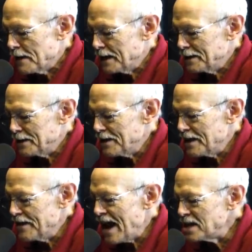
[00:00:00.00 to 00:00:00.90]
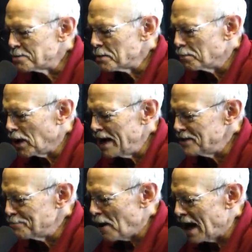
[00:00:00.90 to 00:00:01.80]
the, the expert blind
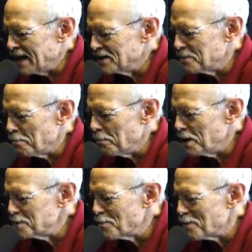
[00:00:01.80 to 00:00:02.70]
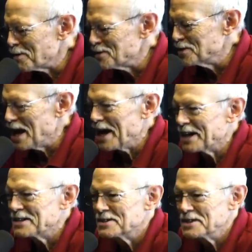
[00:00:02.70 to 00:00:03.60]
spot is much more
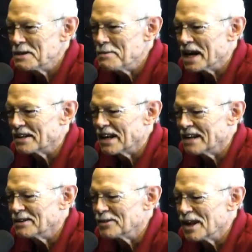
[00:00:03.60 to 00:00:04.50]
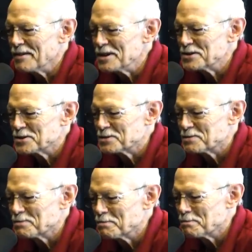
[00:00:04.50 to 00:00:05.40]
prosaic seeming than than this
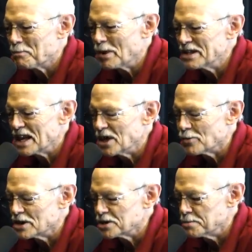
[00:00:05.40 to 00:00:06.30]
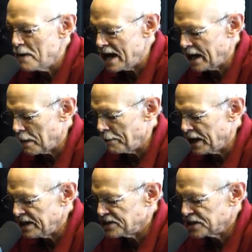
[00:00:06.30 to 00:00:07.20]
point that you were just making, but
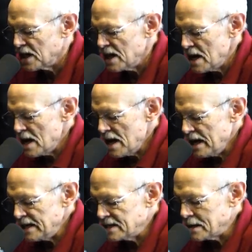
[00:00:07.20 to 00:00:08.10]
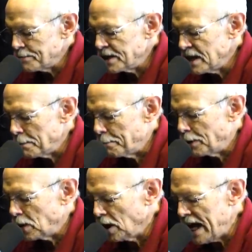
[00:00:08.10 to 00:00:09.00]
it's mm-hmm. it's something that
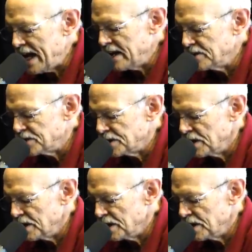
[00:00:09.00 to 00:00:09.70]
plagues